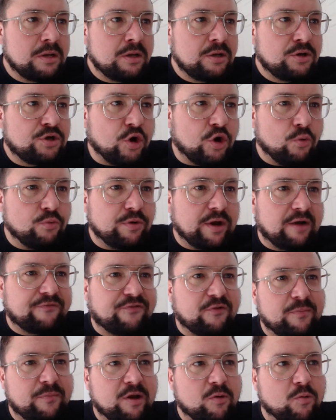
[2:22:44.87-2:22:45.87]
Corner for
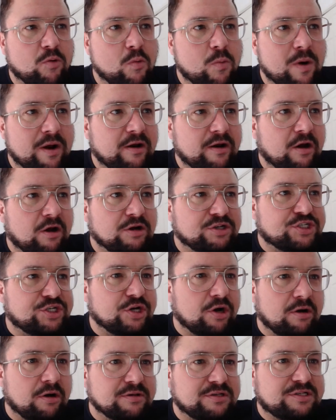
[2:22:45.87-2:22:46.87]
Millwall, one last
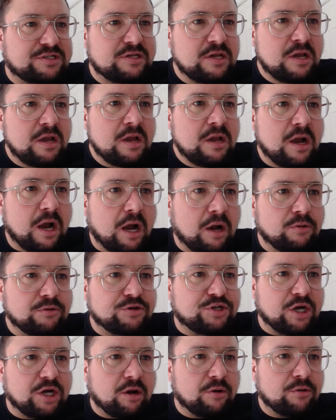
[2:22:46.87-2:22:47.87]
chance.
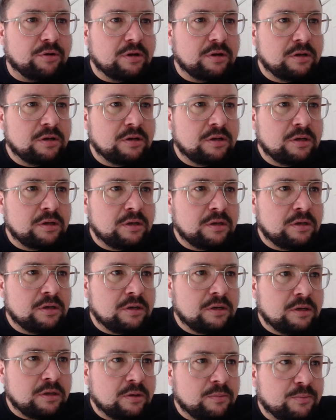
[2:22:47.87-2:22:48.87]
Ojo
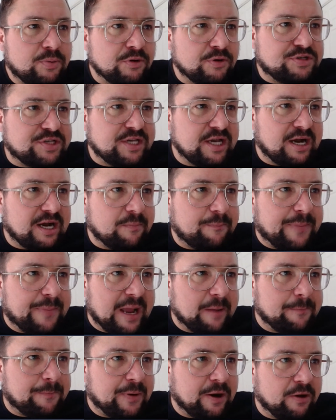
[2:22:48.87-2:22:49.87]
puts it up,
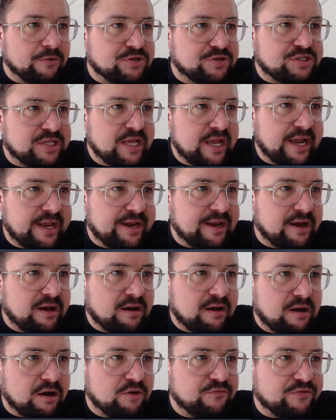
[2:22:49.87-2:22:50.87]
back post, header
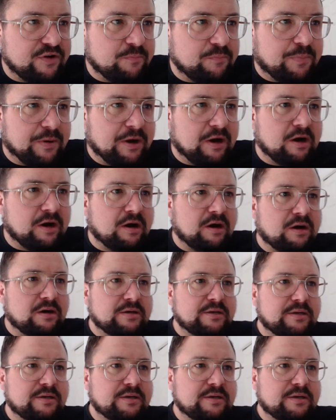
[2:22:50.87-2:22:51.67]
over the bar.